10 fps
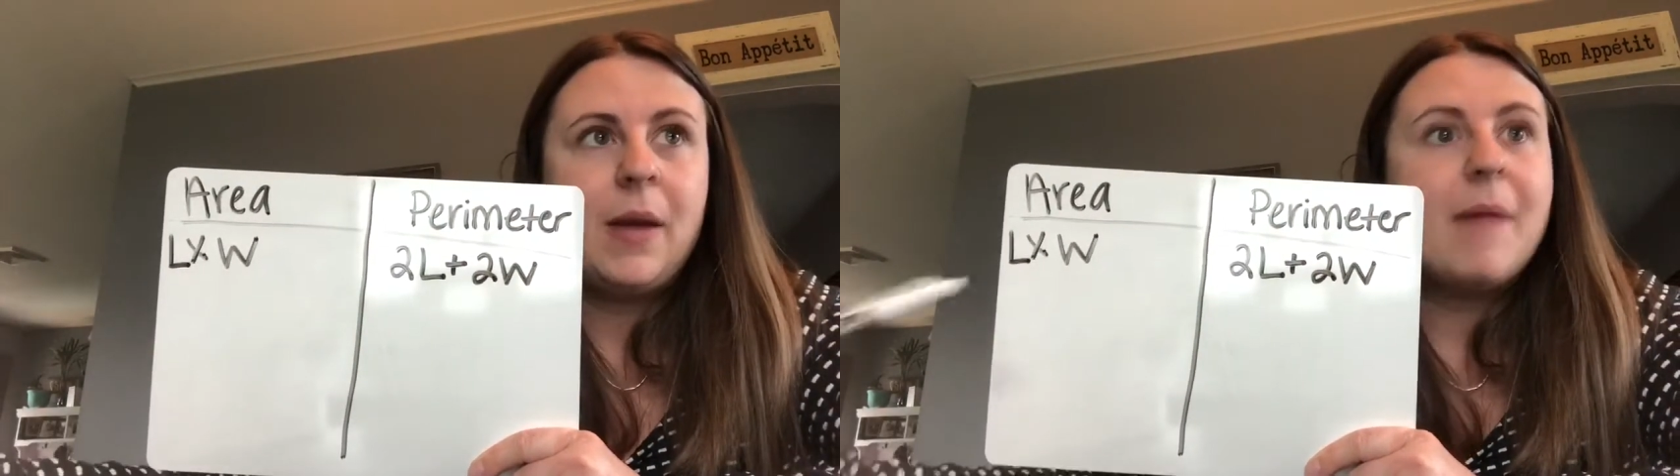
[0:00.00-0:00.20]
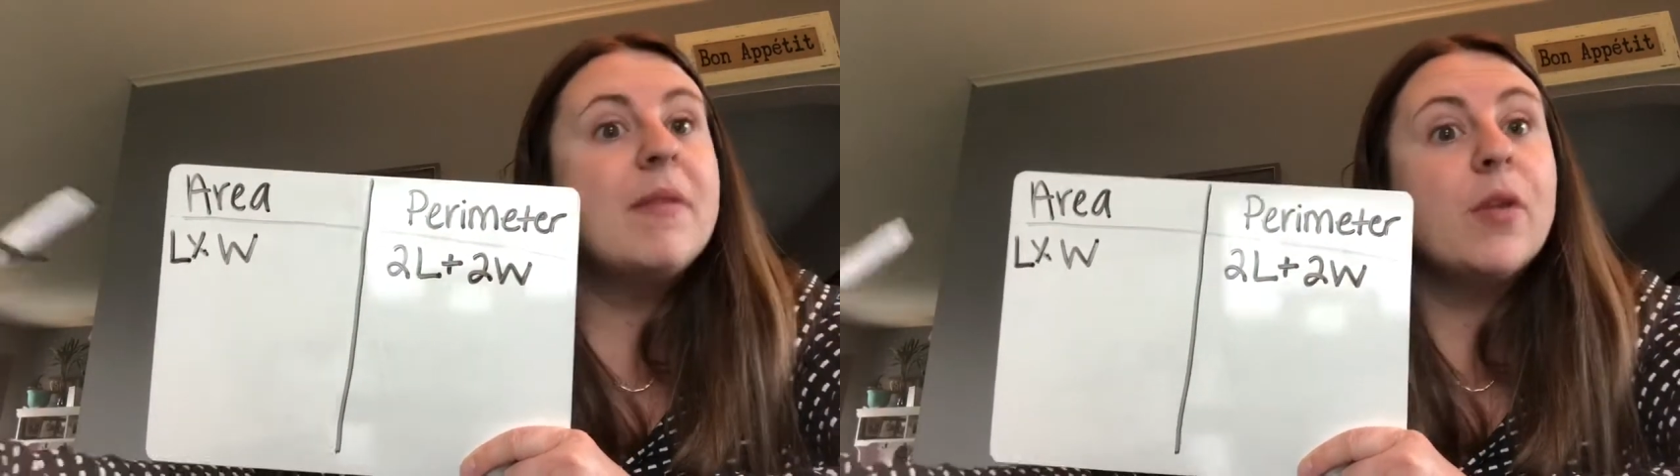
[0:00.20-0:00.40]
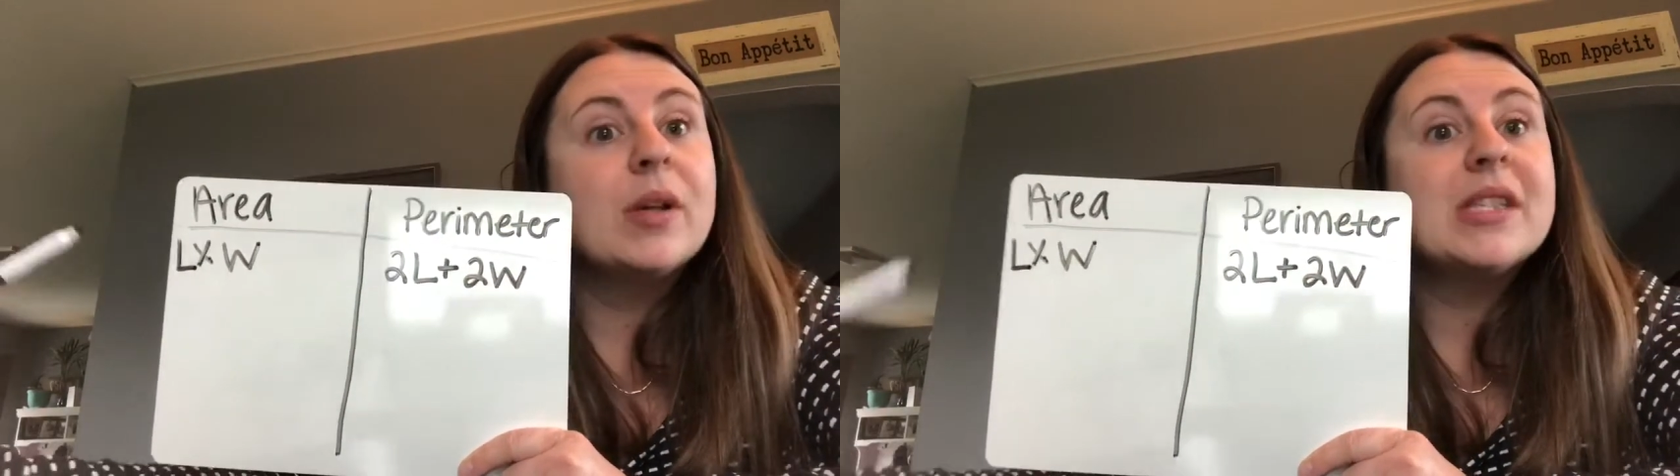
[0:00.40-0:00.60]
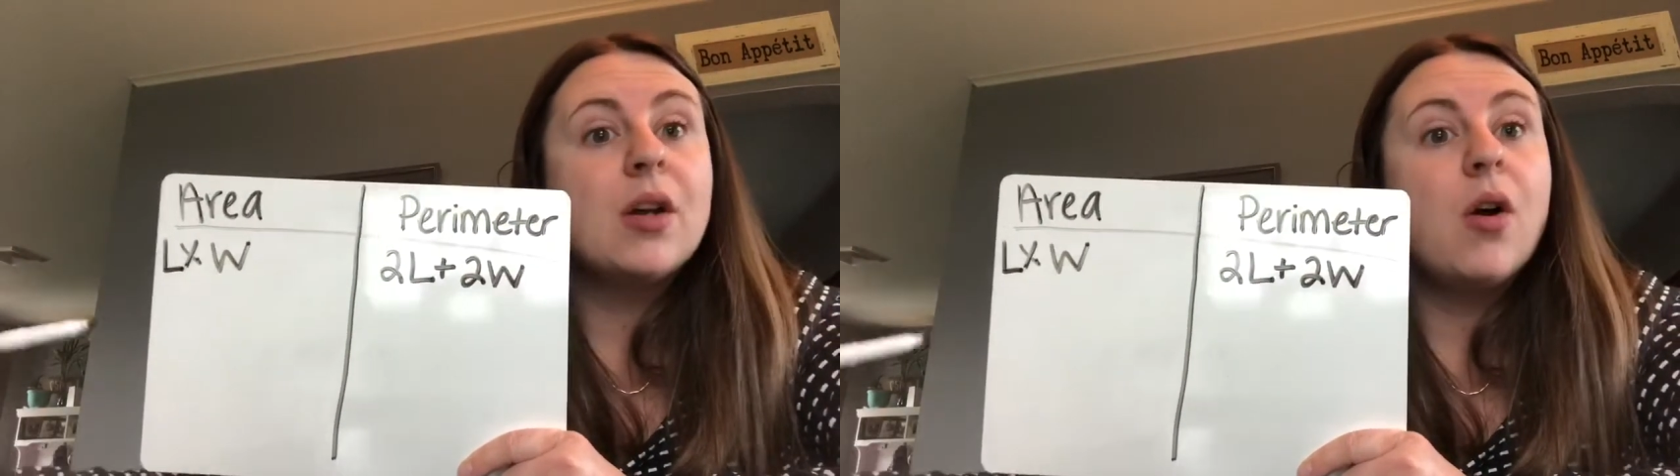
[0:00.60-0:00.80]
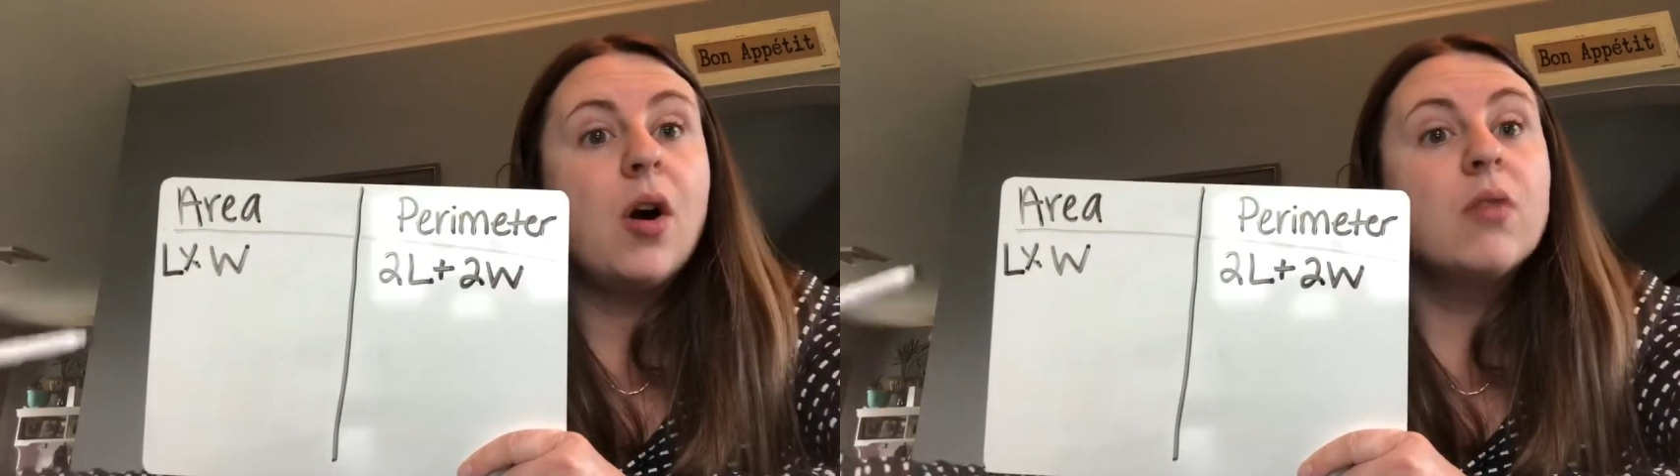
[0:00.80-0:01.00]
have been focusing
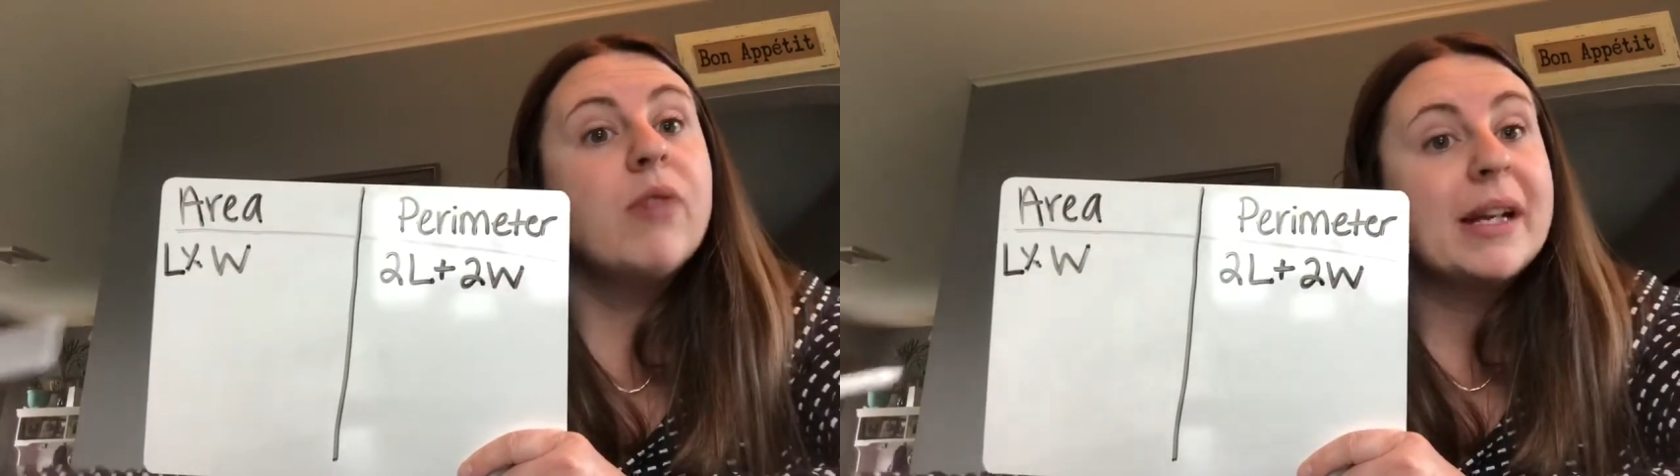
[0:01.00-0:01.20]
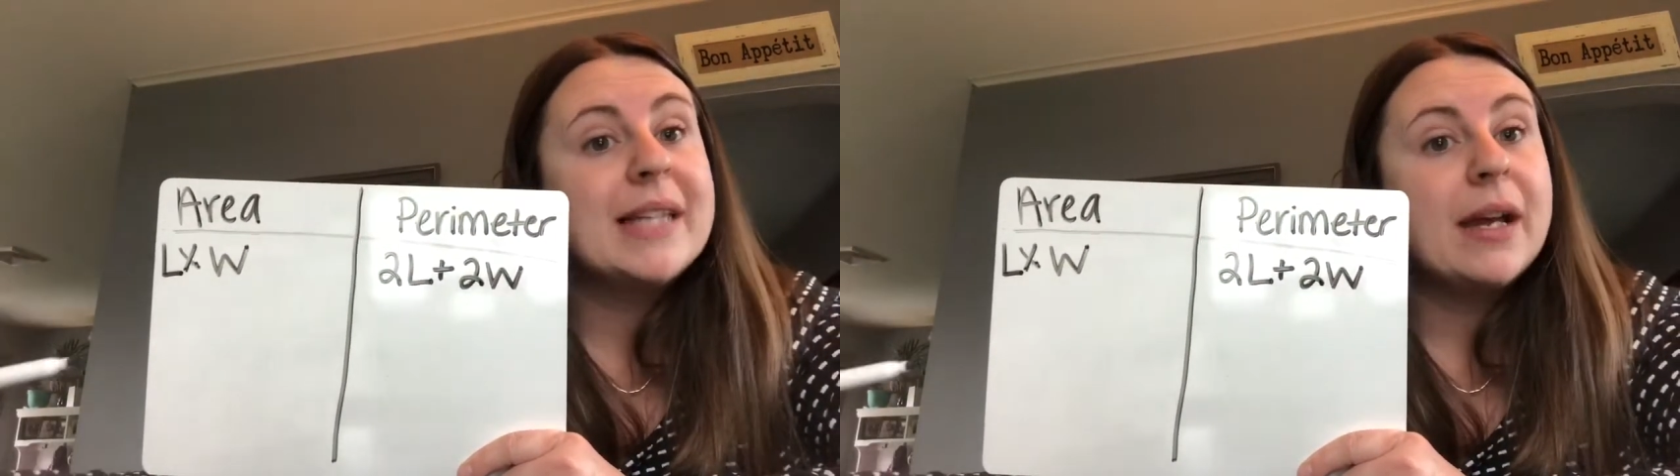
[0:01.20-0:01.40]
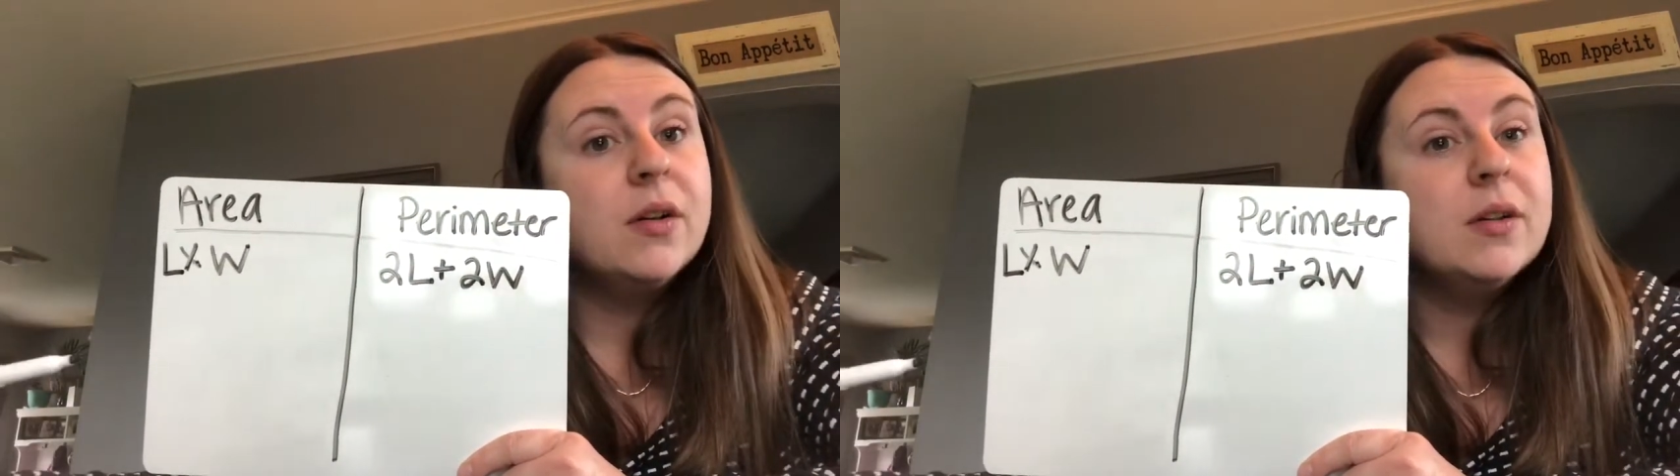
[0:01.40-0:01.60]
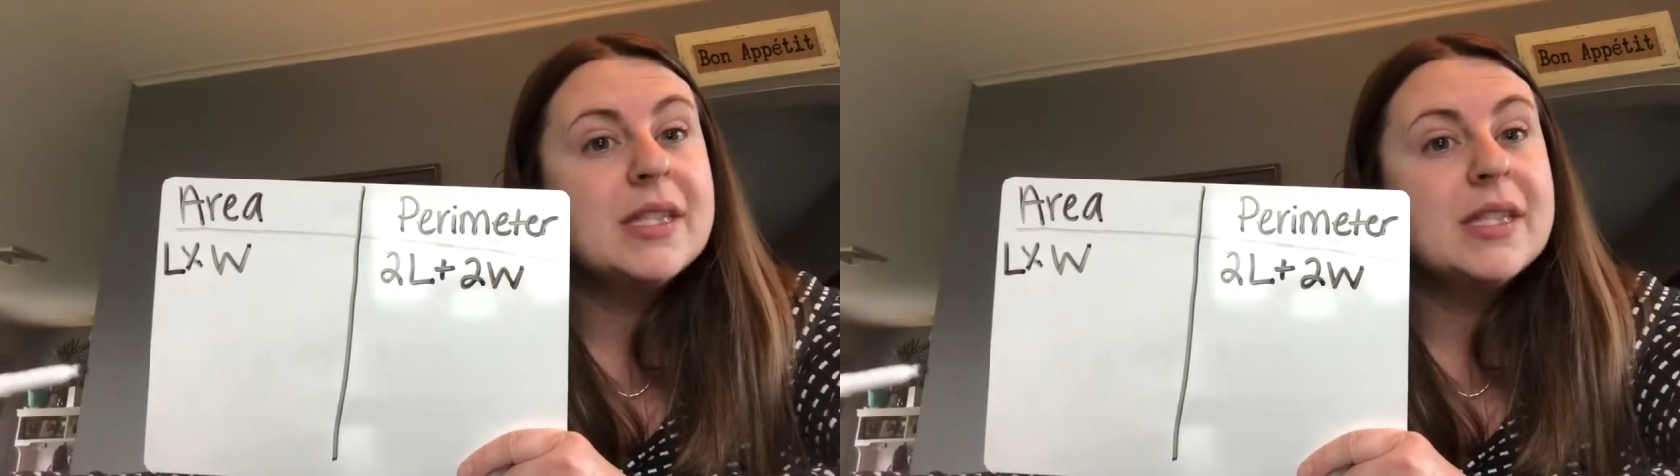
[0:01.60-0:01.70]
on rectangles.